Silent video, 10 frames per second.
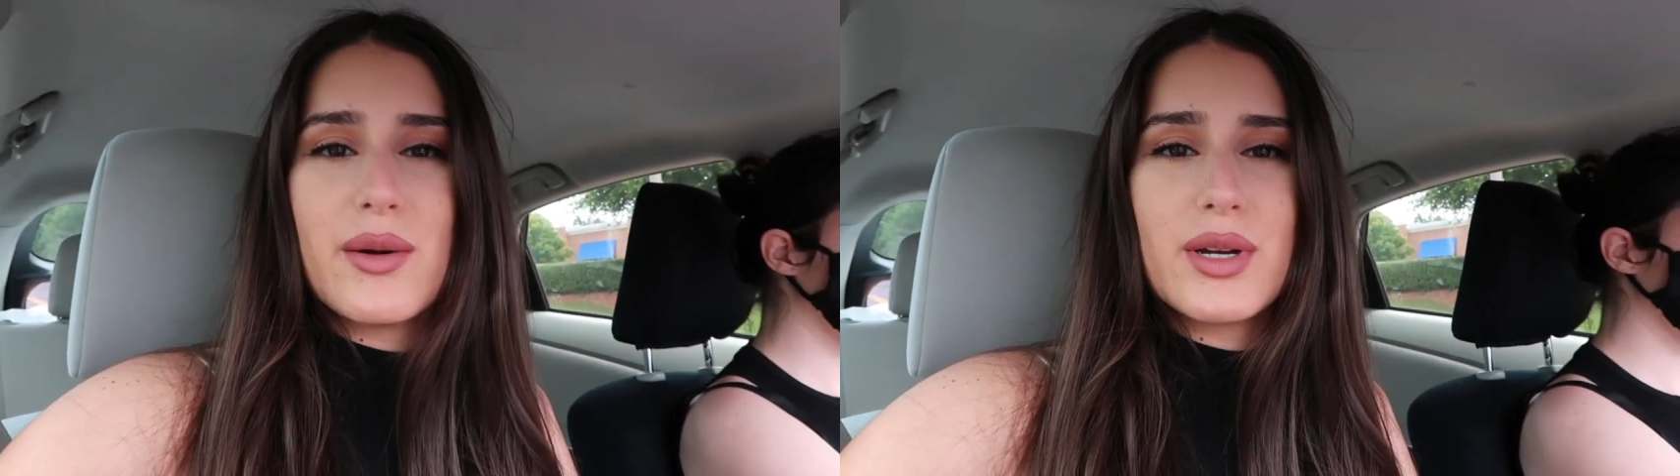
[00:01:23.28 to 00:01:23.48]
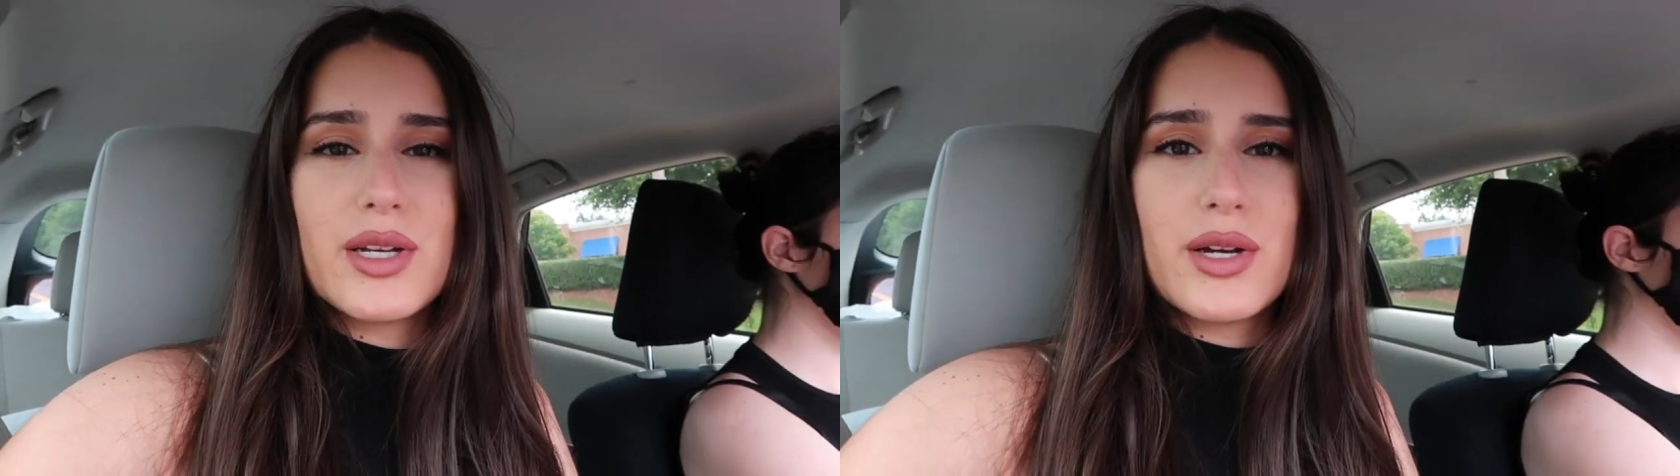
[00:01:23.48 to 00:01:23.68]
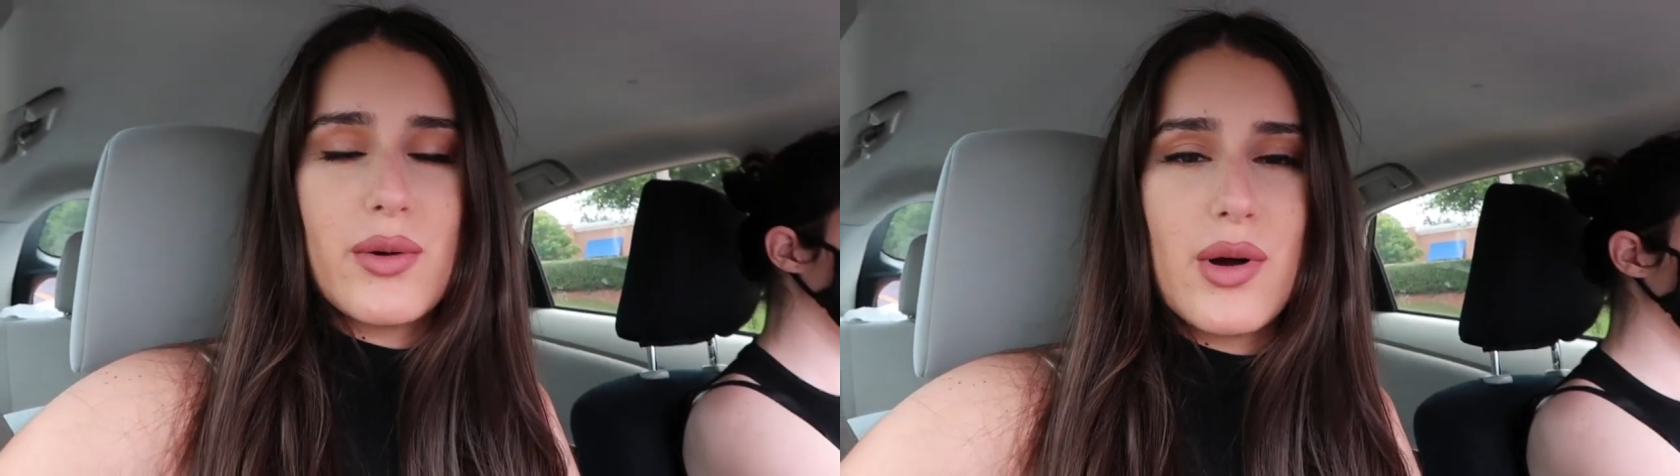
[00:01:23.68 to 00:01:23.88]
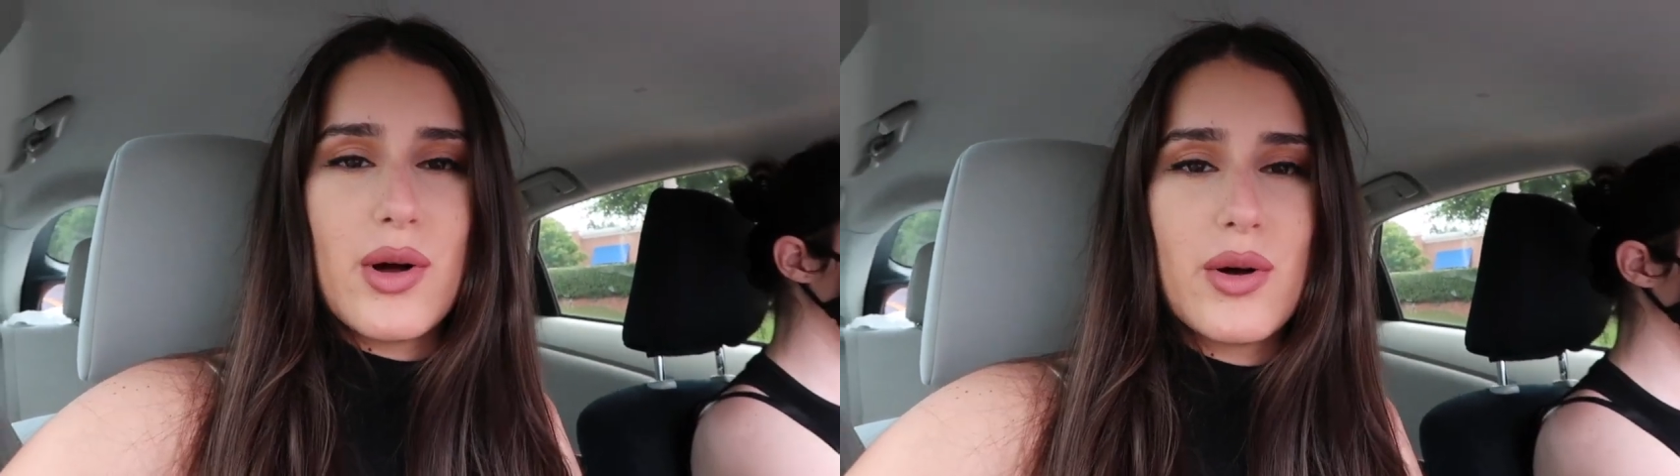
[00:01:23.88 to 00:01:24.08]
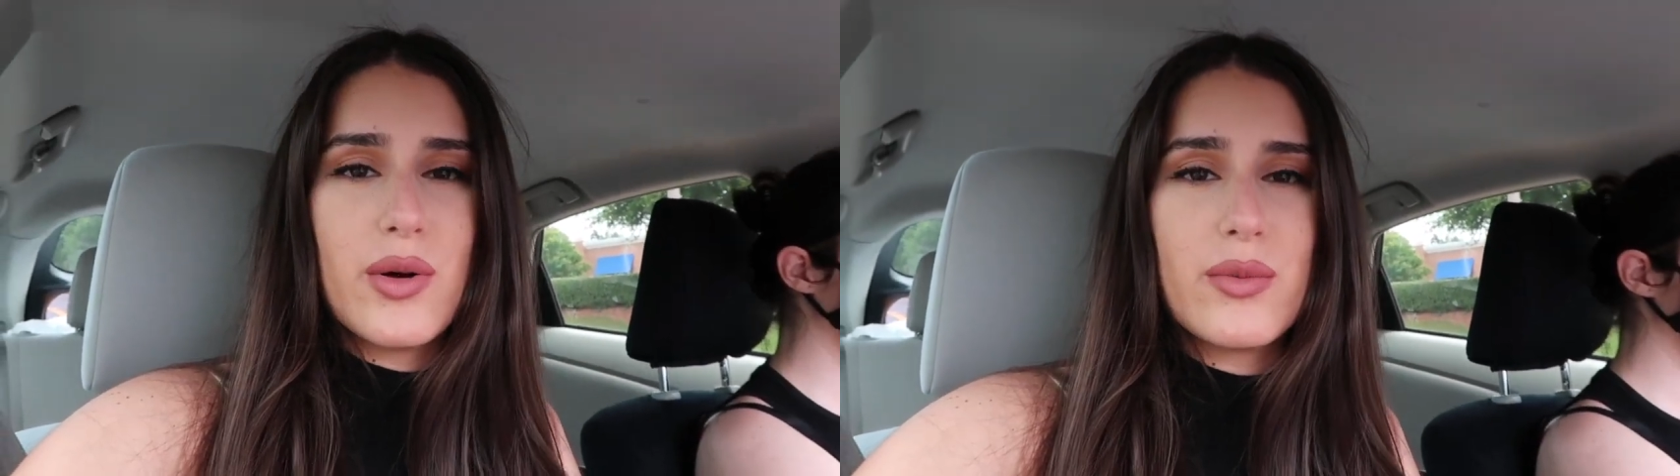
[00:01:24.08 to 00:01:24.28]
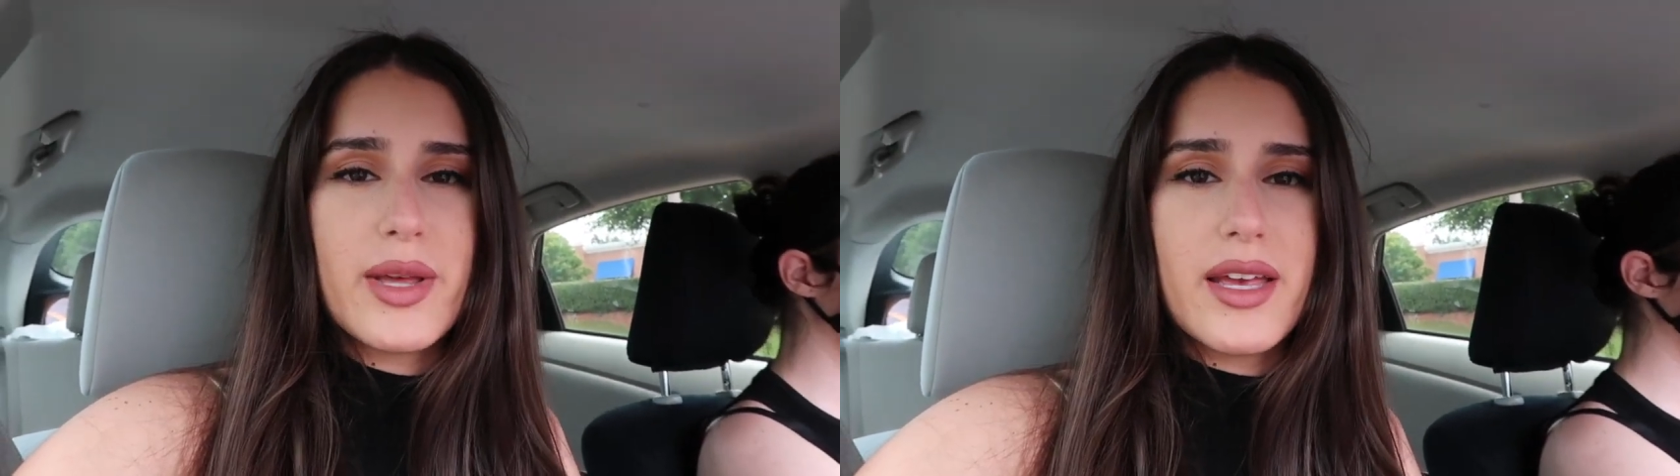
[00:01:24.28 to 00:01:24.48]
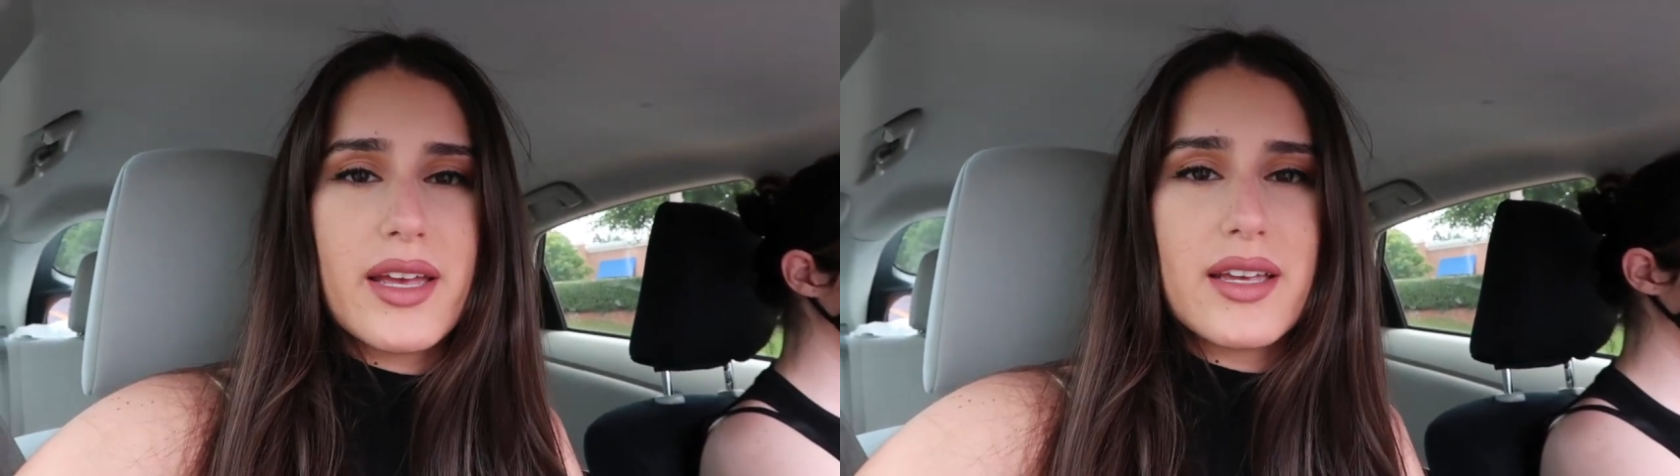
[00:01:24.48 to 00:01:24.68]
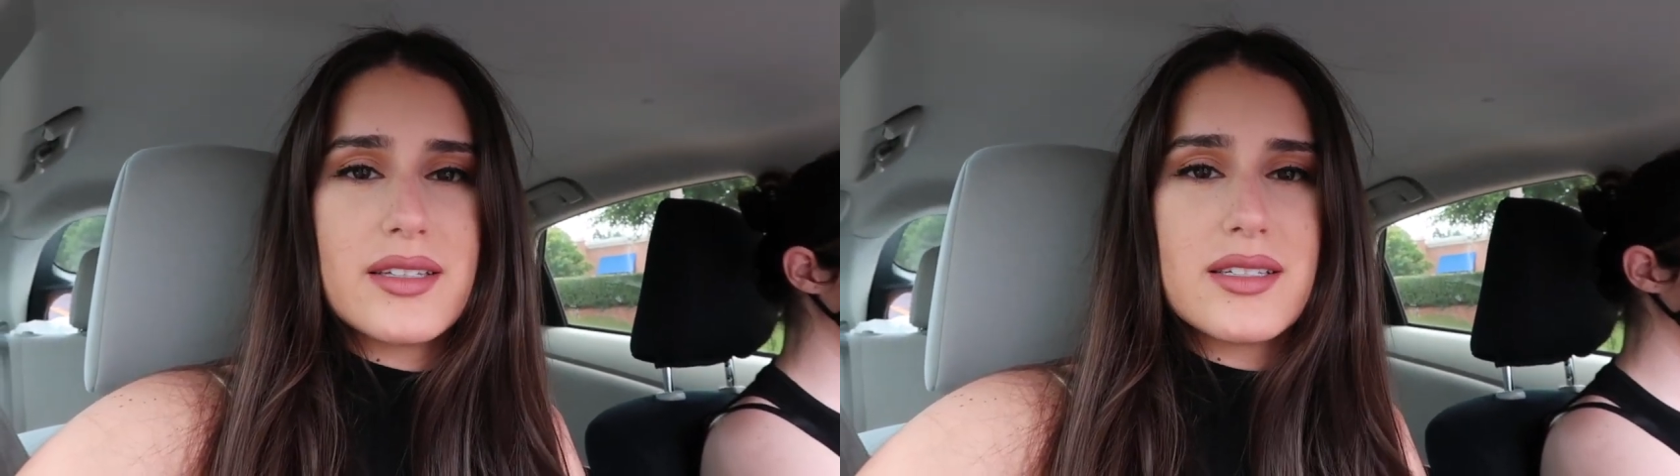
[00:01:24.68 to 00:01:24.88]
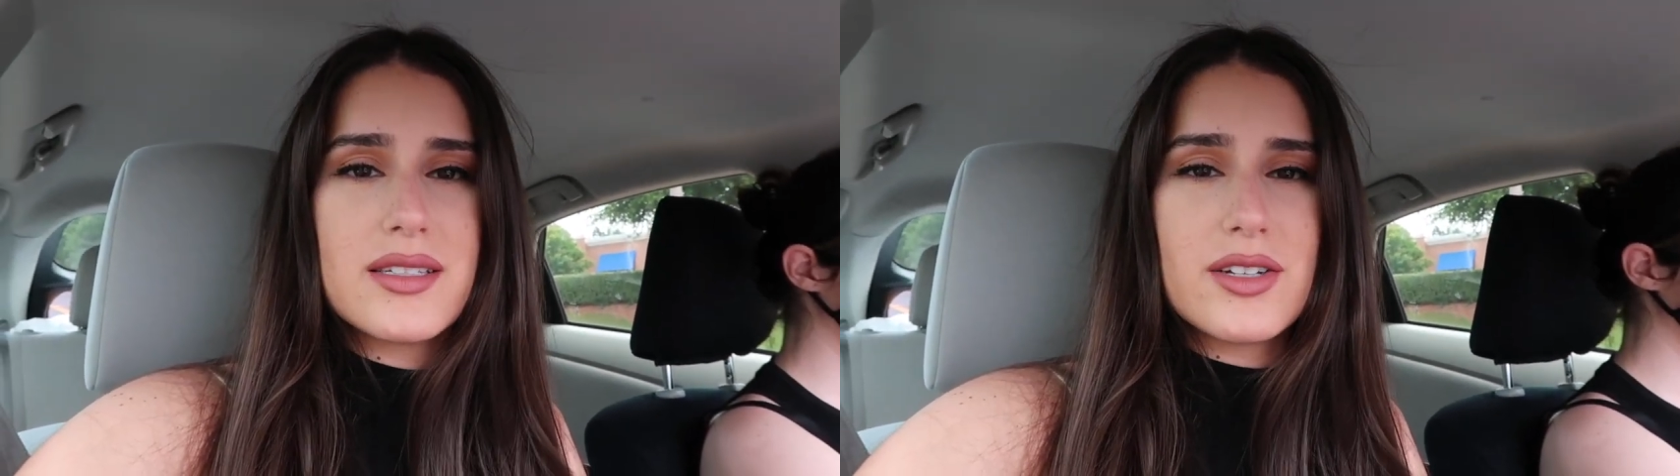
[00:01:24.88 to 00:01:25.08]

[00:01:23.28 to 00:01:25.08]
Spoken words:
Now we're gonna go home and